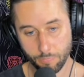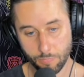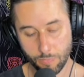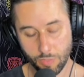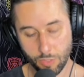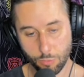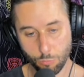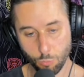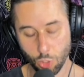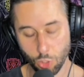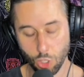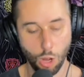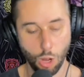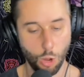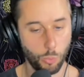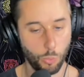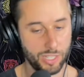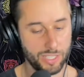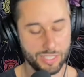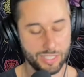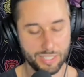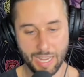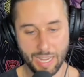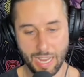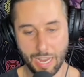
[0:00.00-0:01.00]
We're always
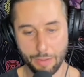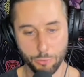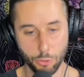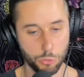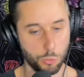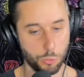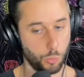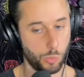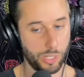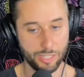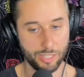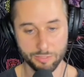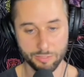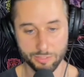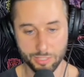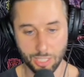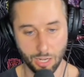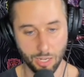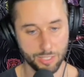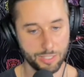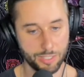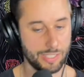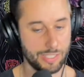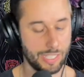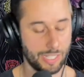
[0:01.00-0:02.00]
going to have those weird
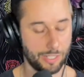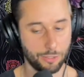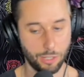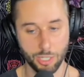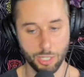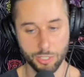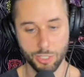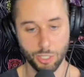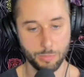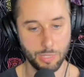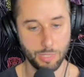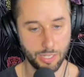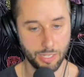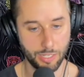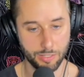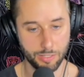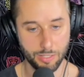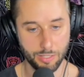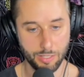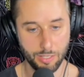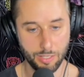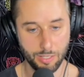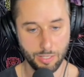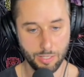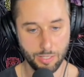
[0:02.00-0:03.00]
thoughts that cross our mind.
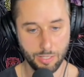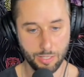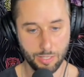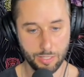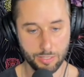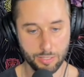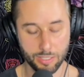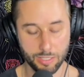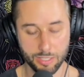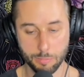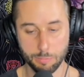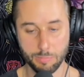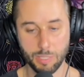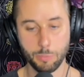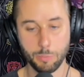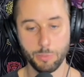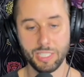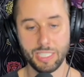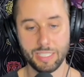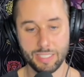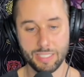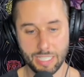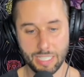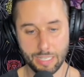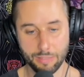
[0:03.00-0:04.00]
Doesn't mean we
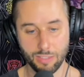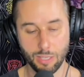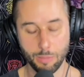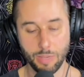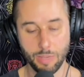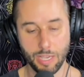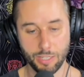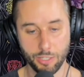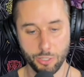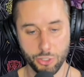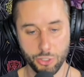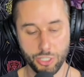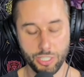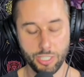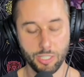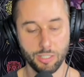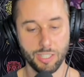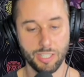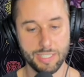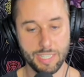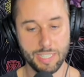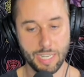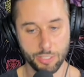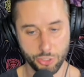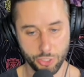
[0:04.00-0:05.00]
need to give them energy or
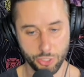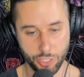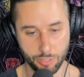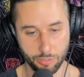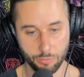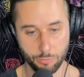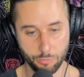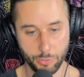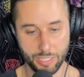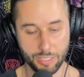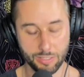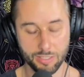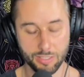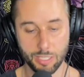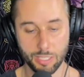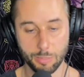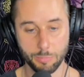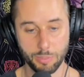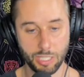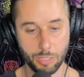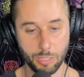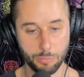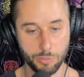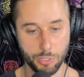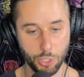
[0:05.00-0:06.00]
attention. We can
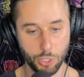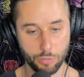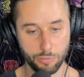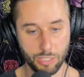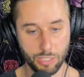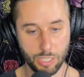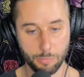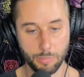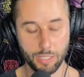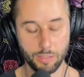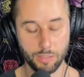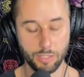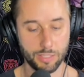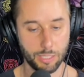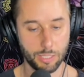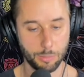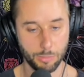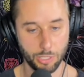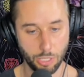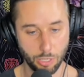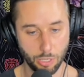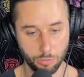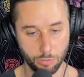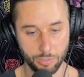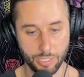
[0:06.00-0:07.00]
simply observe them and let them
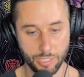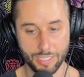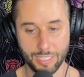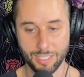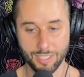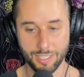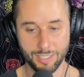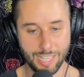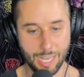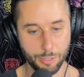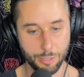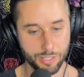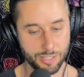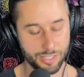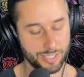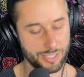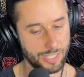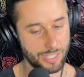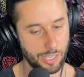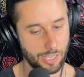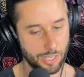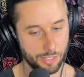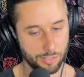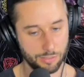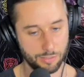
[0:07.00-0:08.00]
go like a cloud in the
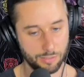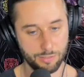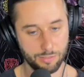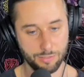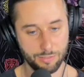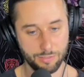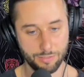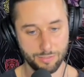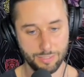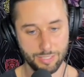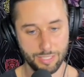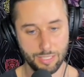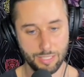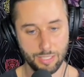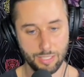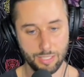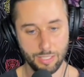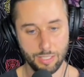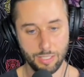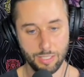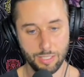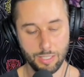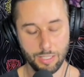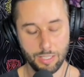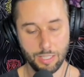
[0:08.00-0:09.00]
sky.
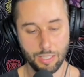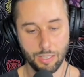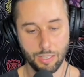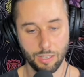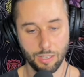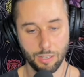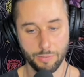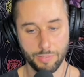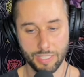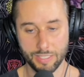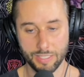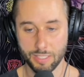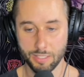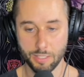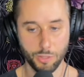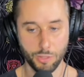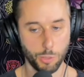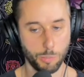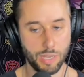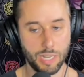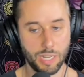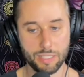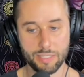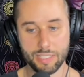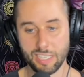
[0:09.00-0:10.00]
That's another
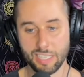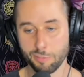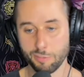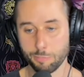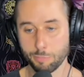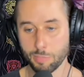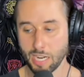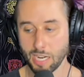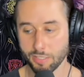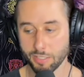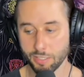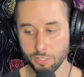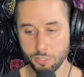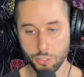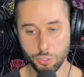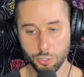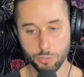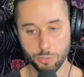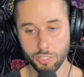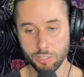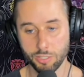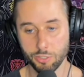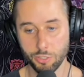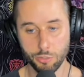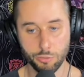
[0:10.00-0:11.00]
meditative practice you
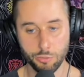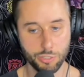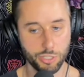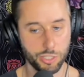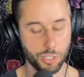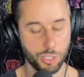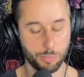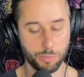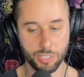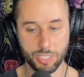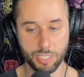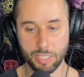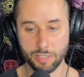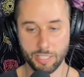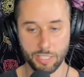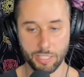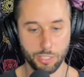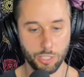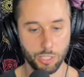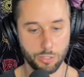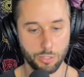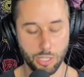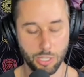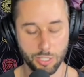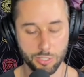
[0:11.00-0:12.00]
can do. Just pretend like
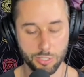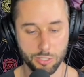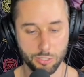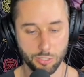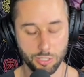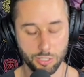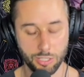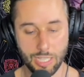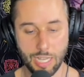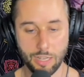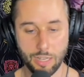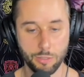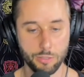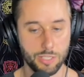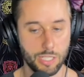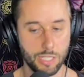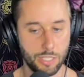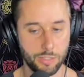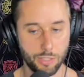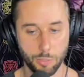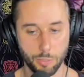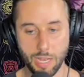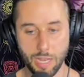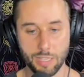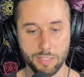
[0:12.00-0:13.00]
your thoughts are clouds and
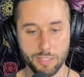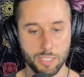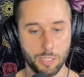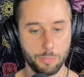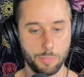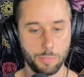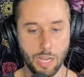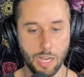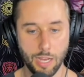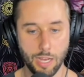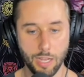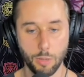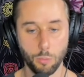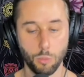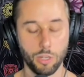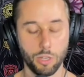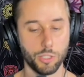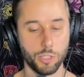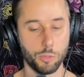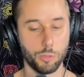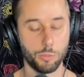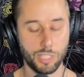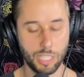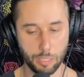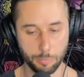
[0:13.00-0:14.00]
they're passing by while
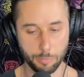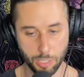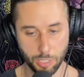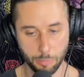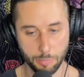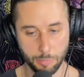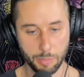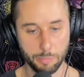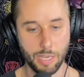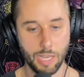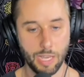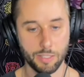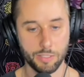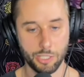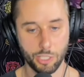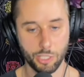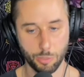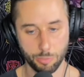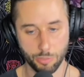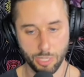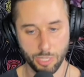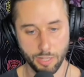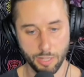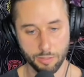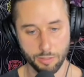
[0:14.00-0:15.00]
you keep coming back to your
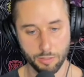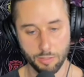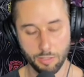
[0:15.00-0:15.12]
breath.